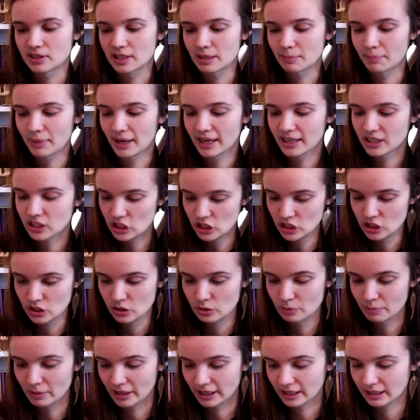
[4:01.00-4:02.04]
pages
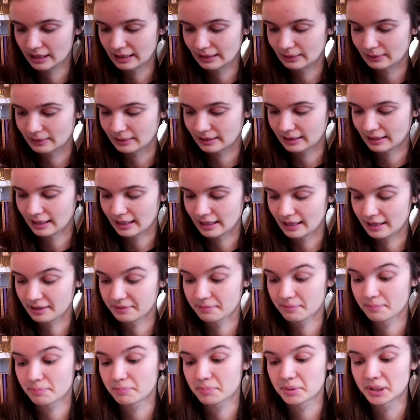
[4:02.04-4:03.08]
to make it look
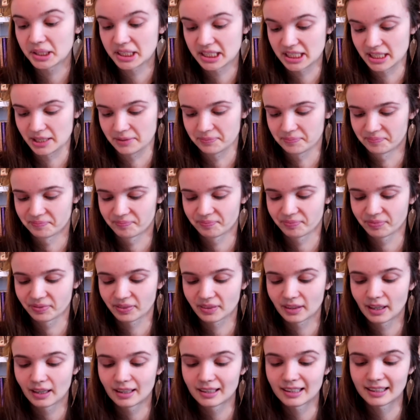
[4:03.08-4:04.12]
pretty.
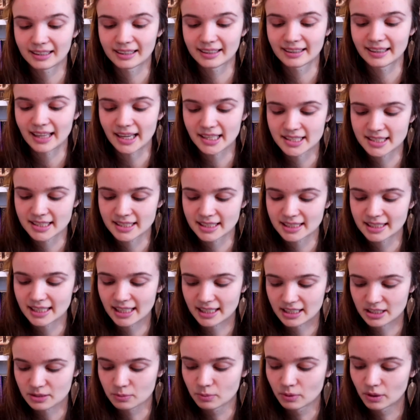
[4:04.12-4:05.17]

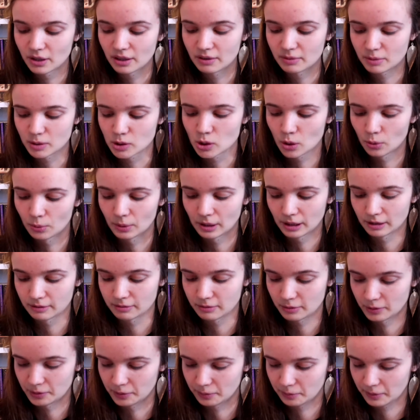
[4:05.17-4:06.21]
That's what I was going
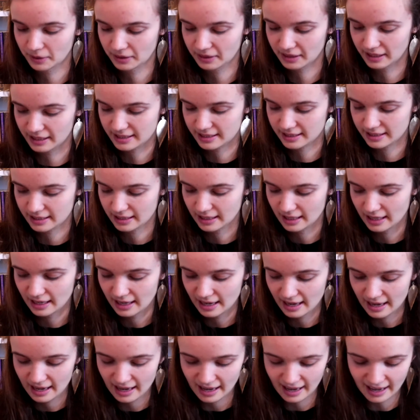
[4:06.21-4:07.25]
for with this.
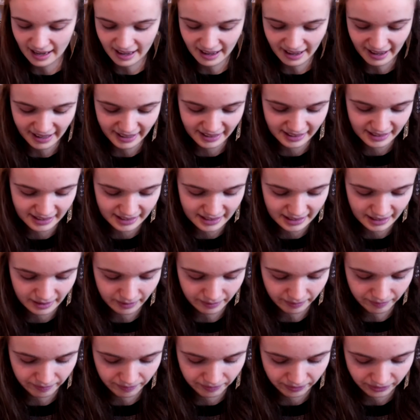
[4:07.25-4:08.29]
And
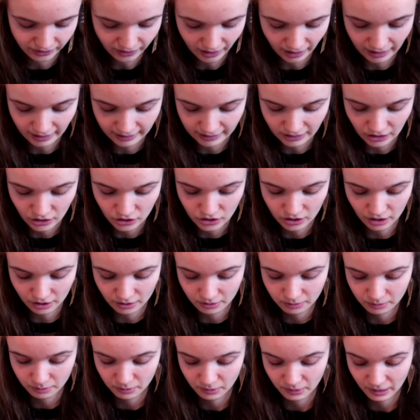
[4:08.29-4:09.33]
there's
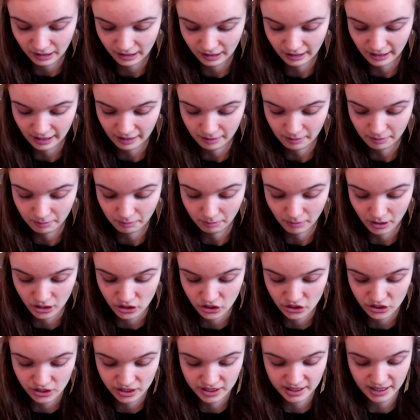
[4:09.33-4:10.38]
not really
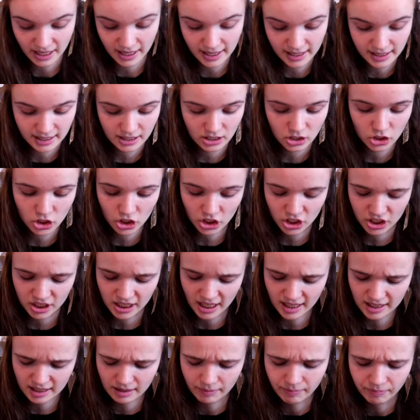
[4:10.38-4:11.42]
much to say. It's just
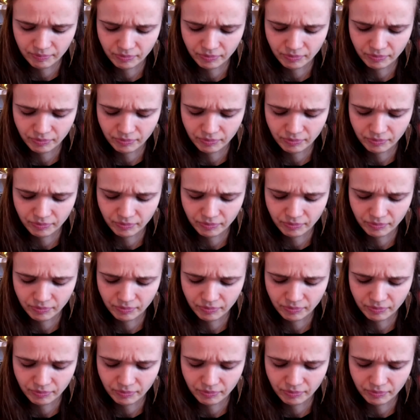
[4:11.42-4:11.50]
that